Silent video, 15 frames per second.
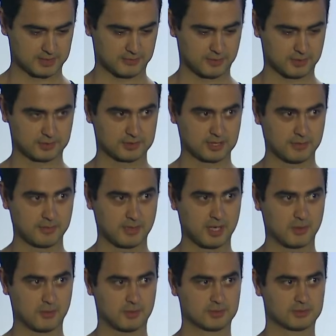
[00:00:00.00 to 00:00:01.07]
first step,
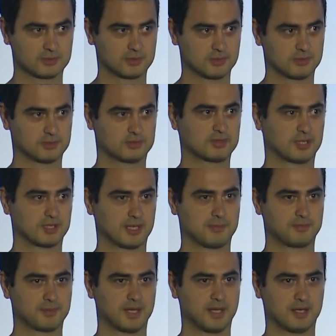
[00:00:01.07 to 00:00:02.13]
I want to start
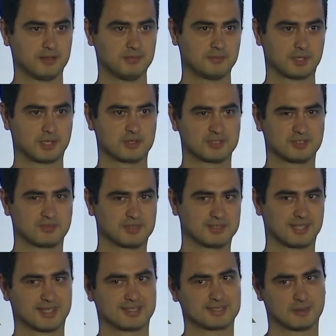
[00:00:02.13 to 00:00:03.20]
applying, because it will
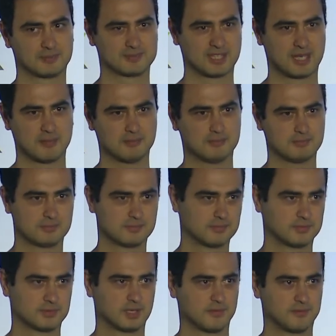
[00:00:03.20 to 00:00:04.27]
take some time,
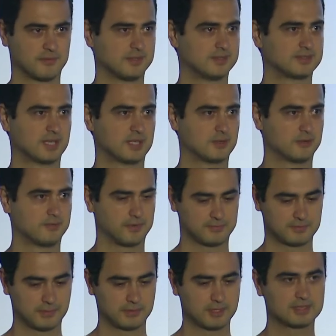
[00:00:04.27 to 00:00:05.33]
roughly 10 or
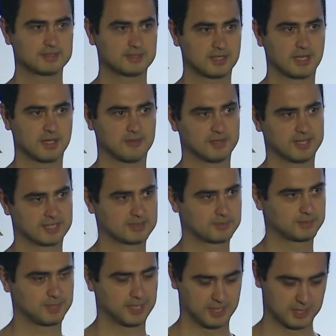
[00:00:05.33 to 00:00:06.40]
15 minutes. Then I will
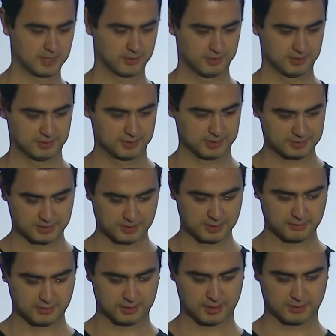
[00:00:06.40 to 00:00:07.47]
explain you in detail
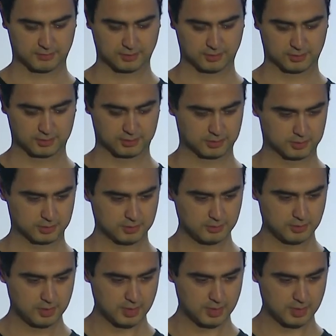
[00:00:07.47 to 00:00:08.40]
what I'm going to do.